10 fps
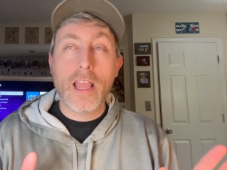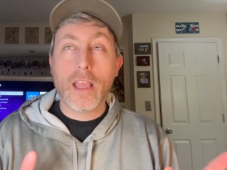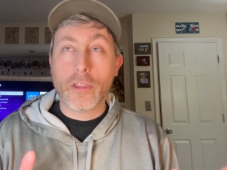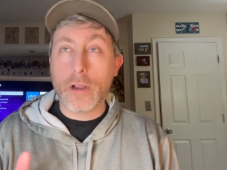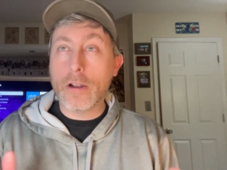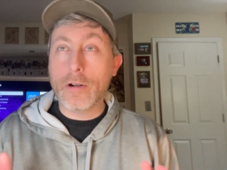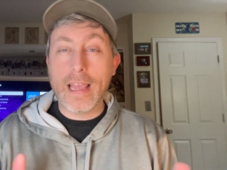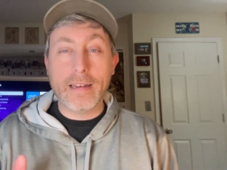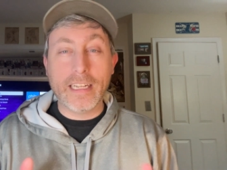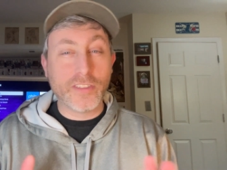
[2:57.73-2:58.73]
their
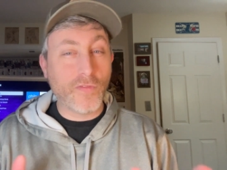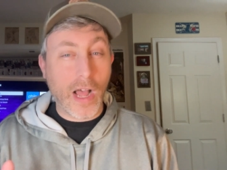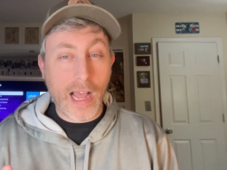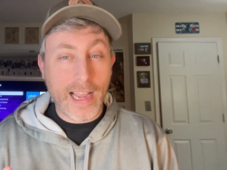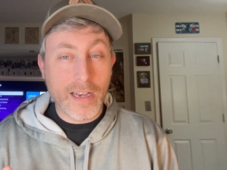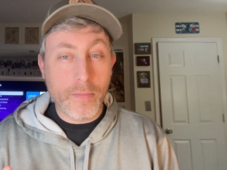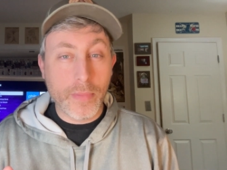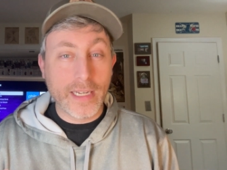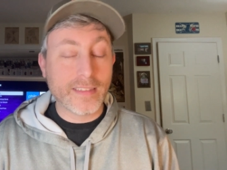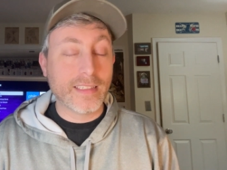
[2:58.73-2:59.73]
internet is fine,
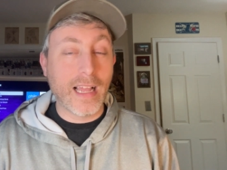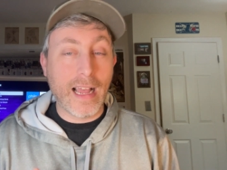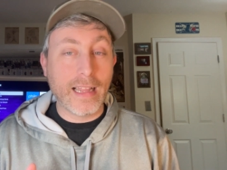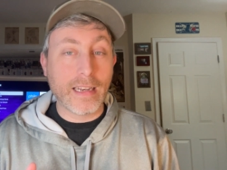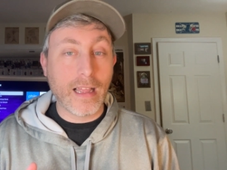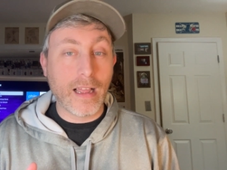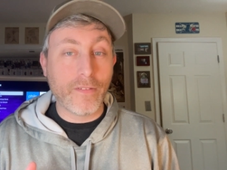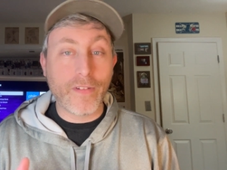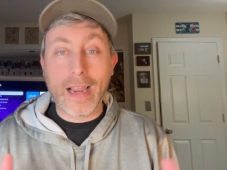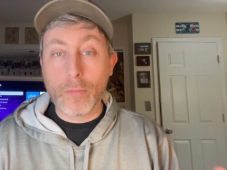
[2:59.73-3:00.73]
but it's not
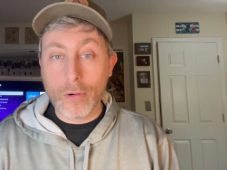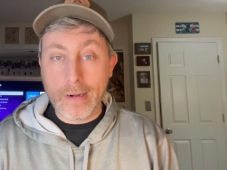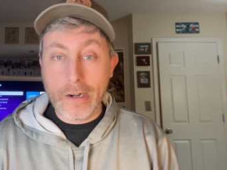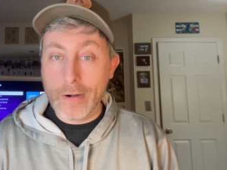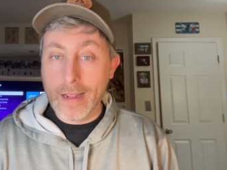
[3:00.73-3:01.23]
fiber internet